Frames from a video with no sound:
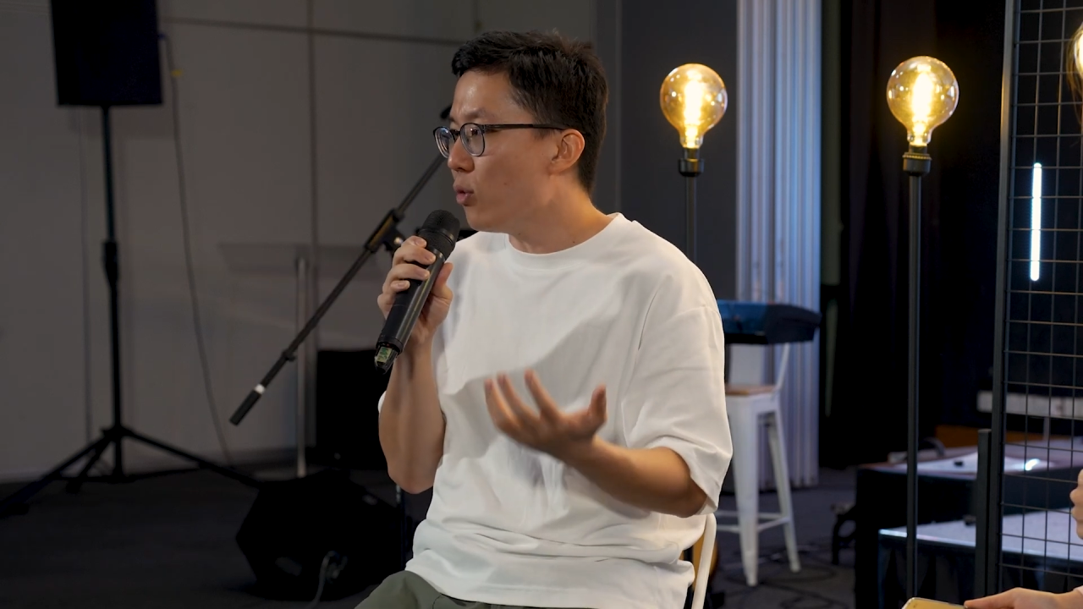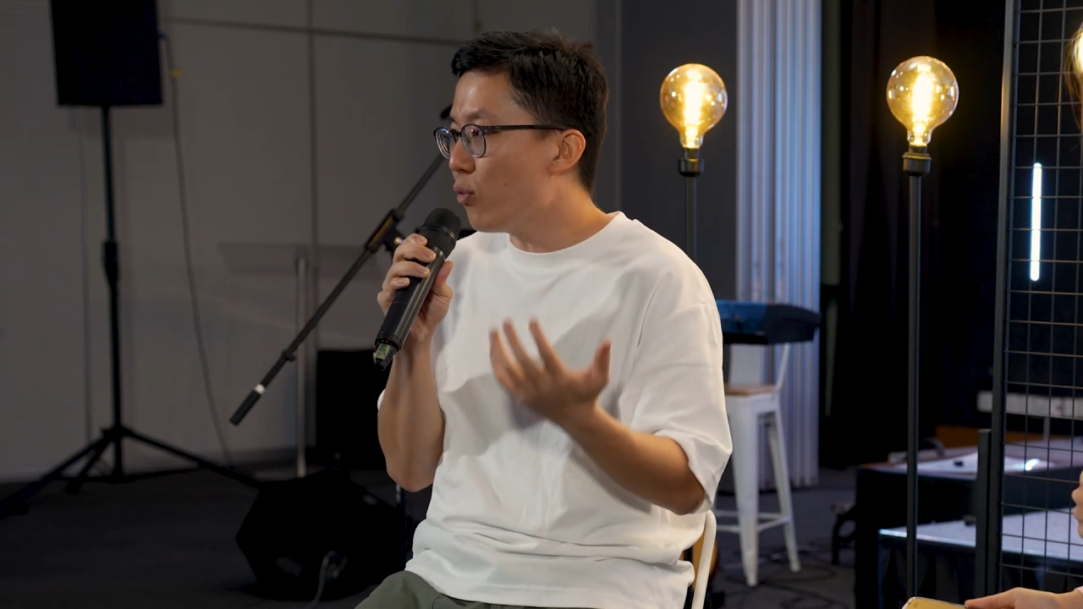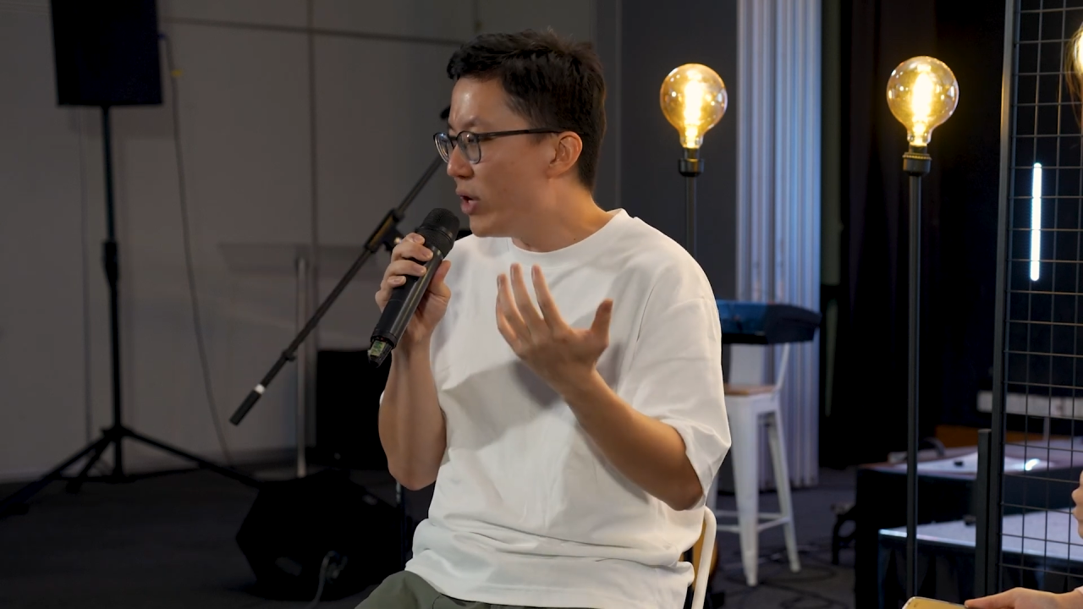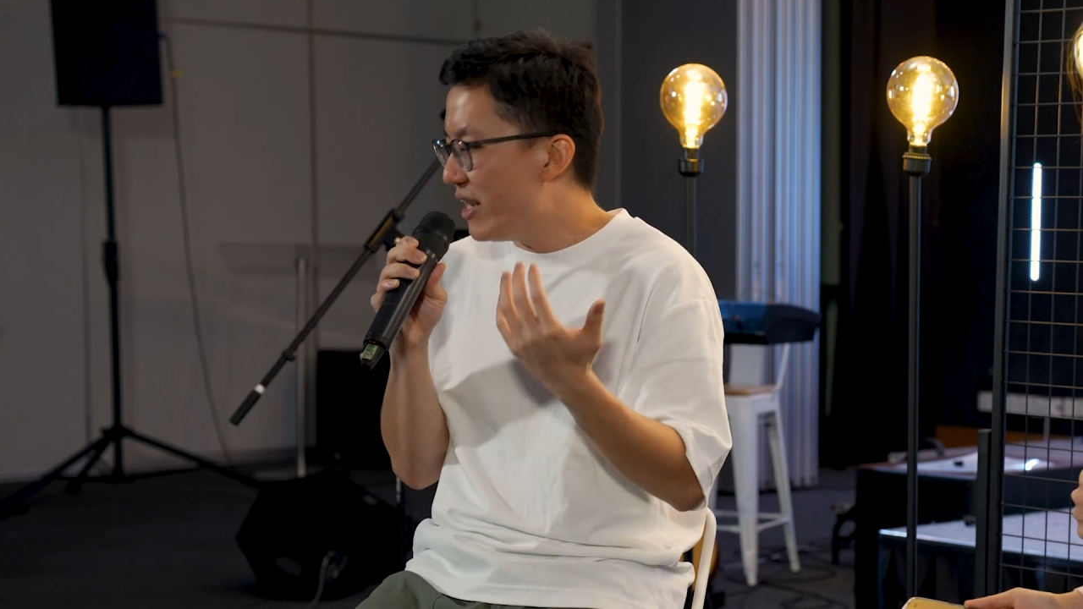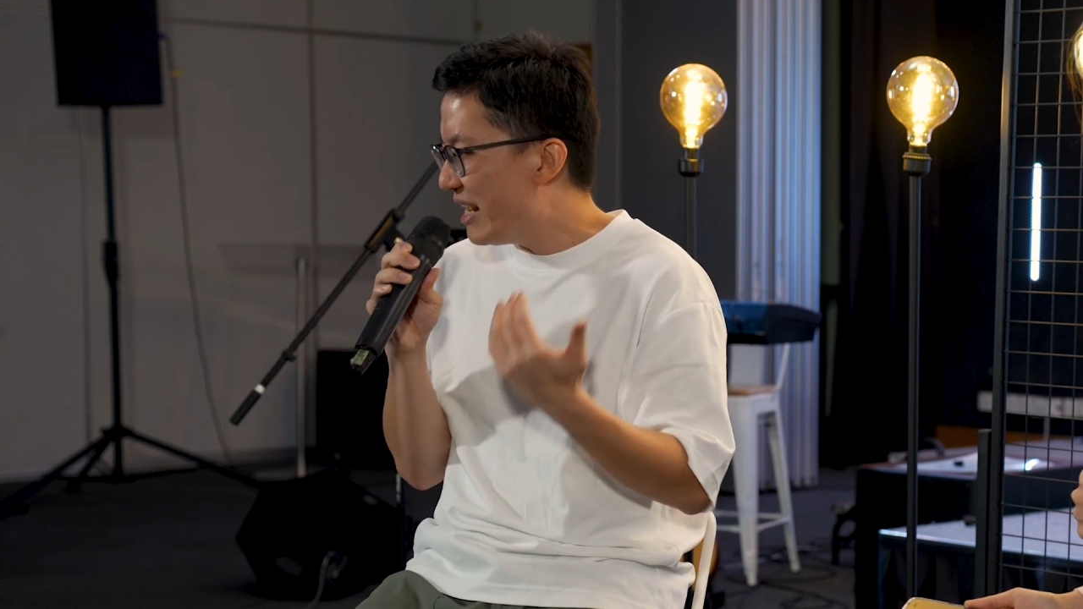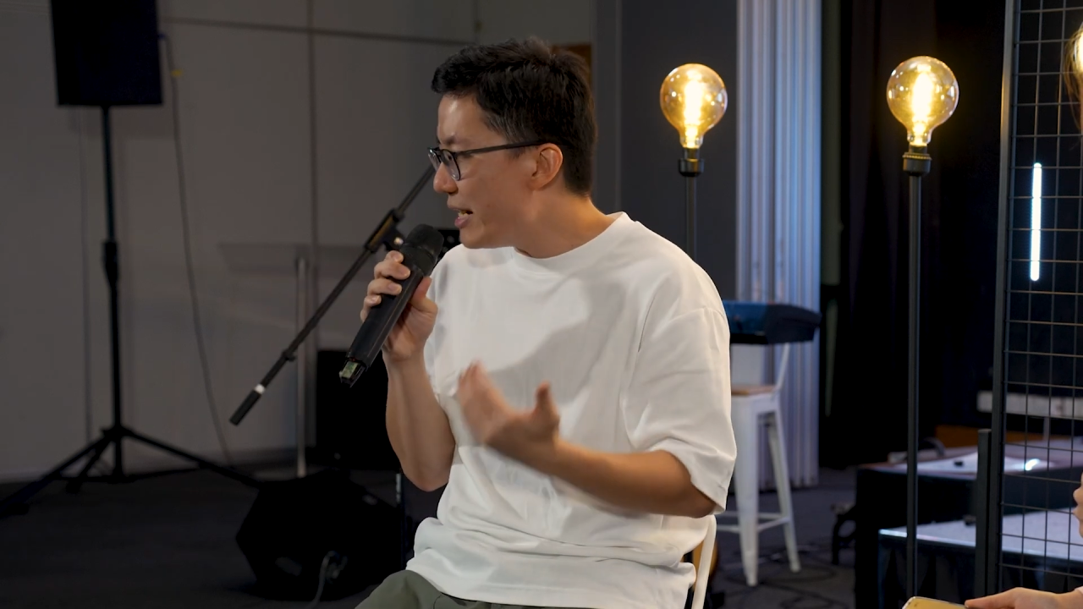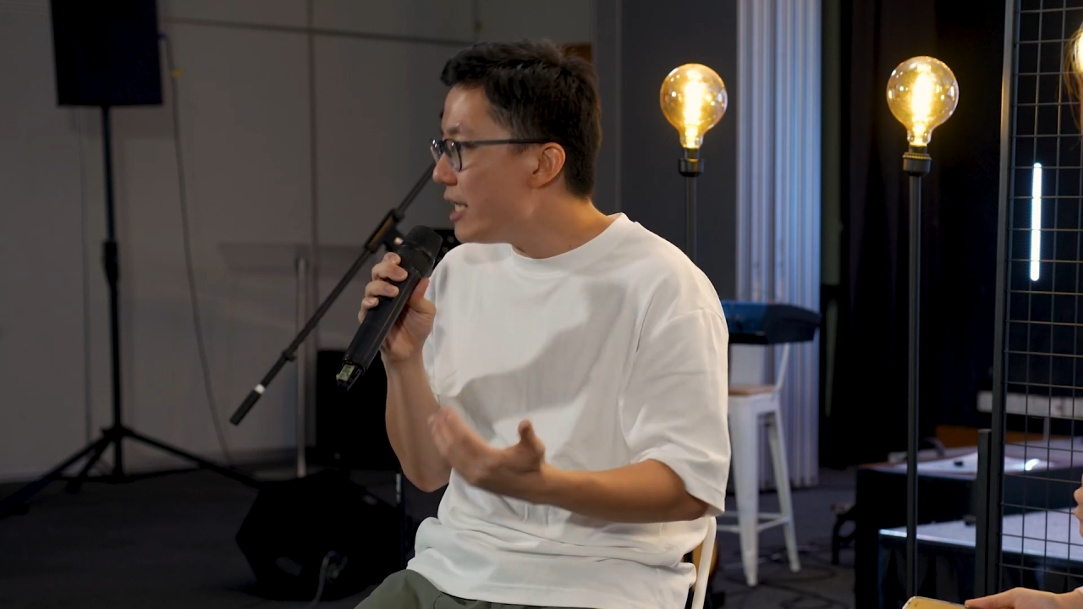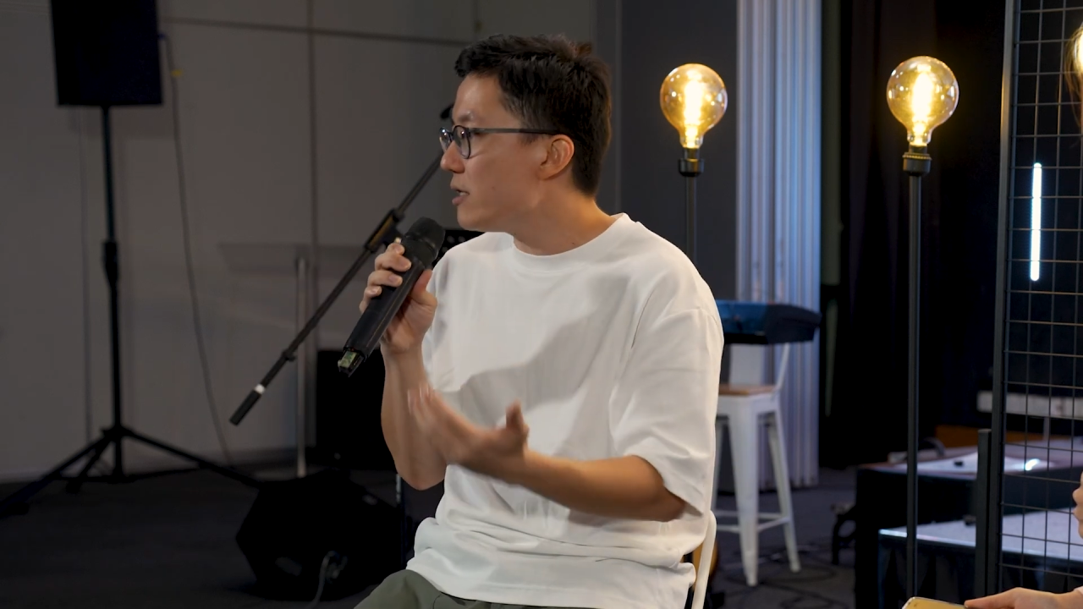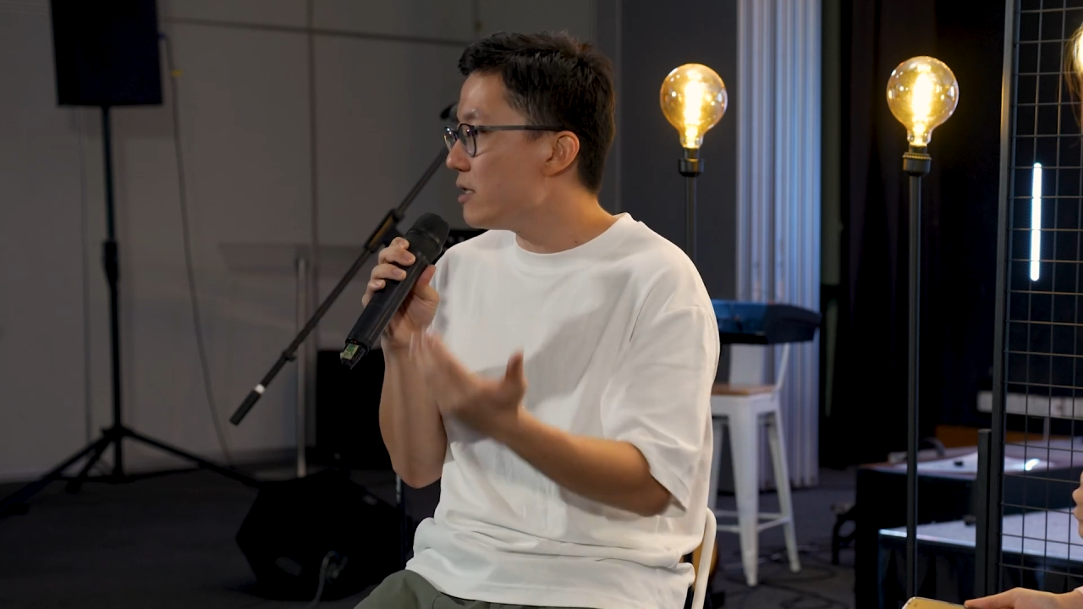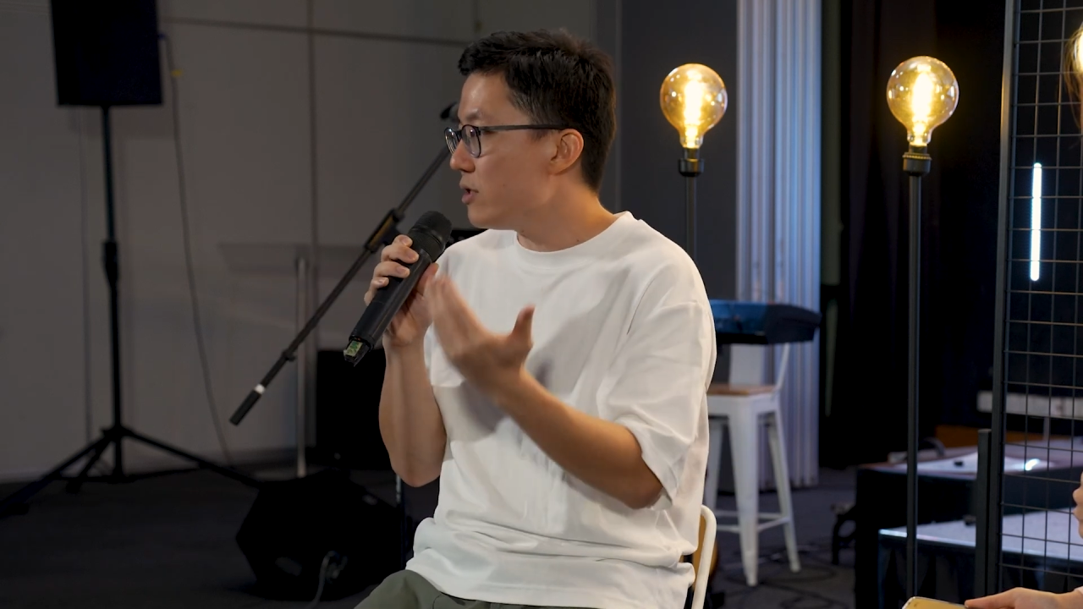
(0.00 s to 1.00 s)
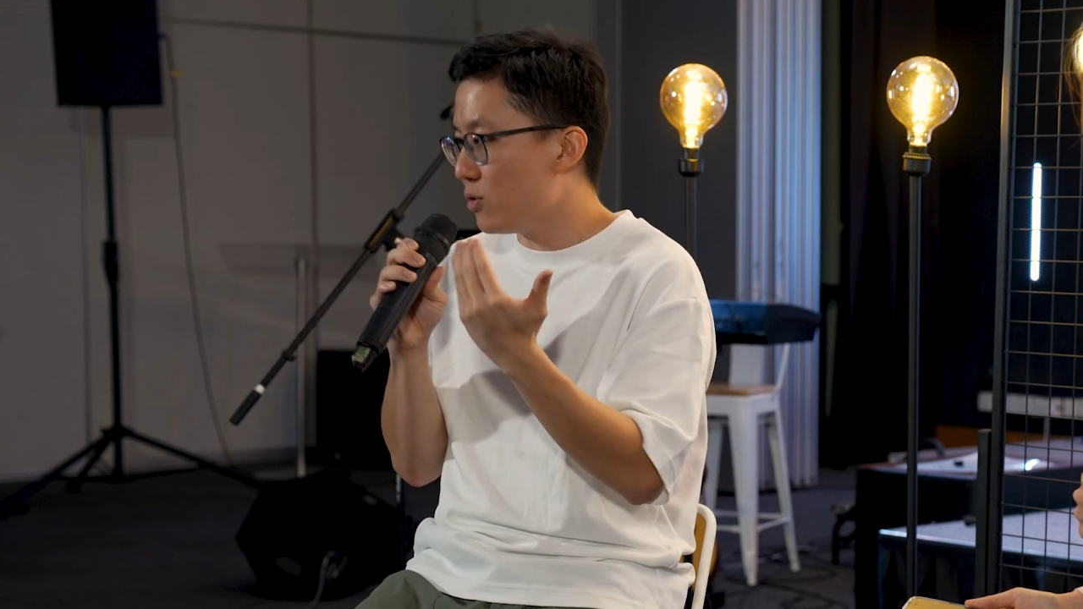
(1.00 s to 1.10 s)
We need